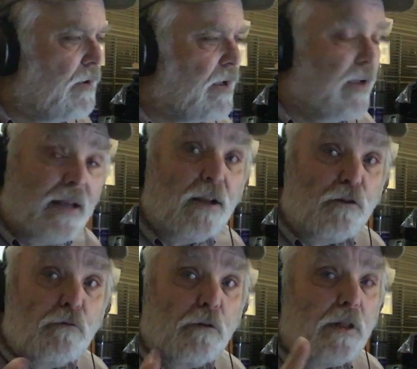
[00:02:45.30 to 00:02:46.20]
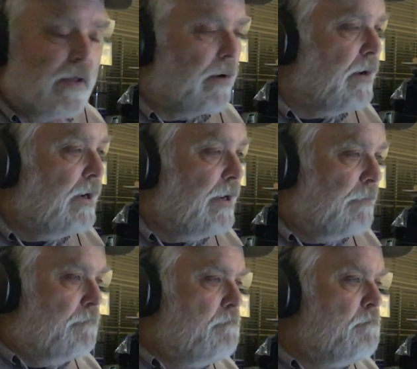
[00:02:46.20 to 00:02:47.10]
had a good run there.
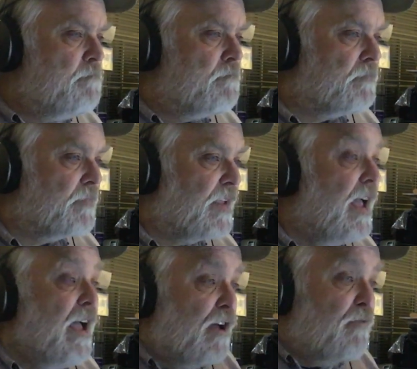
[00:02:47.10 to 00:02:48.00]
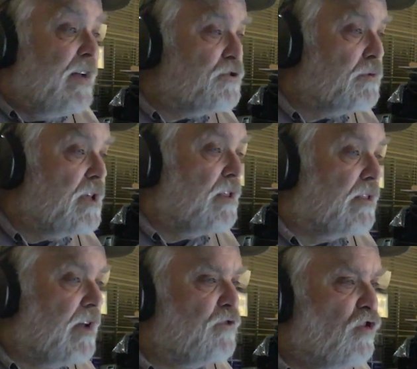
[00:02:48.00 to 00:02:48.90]
Eventually, the
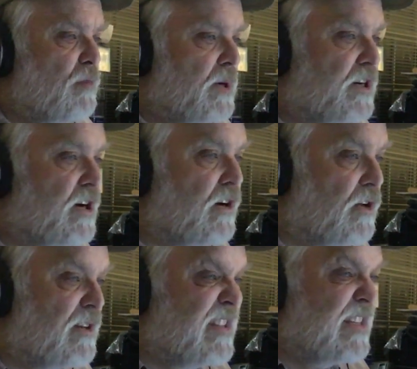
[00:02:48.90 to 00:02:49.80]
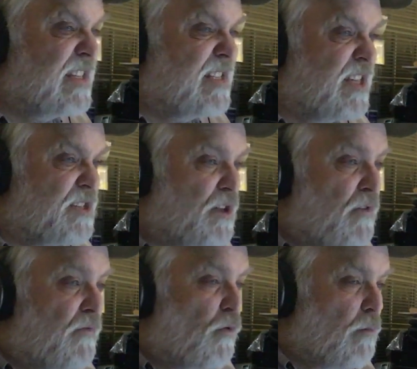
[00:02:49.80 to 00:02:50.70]
leftover material in this disk
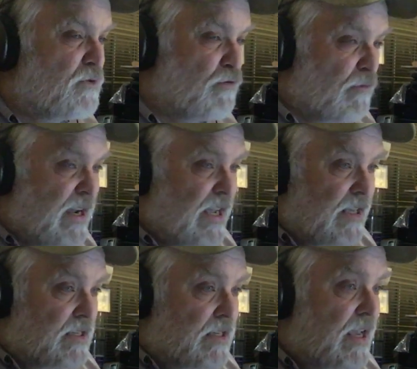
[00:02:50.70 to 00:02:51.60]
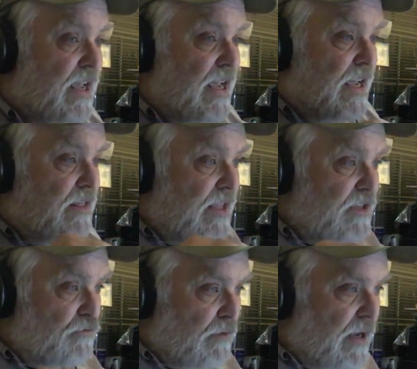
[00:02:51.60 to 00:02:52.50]
forms rings. In
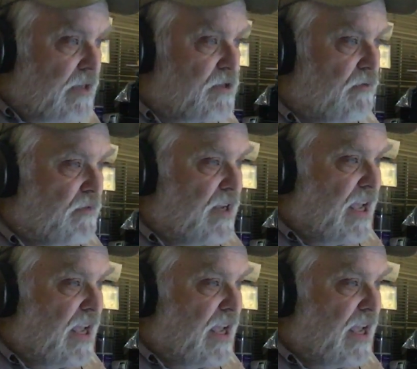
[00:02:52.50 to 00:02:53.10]
these rings of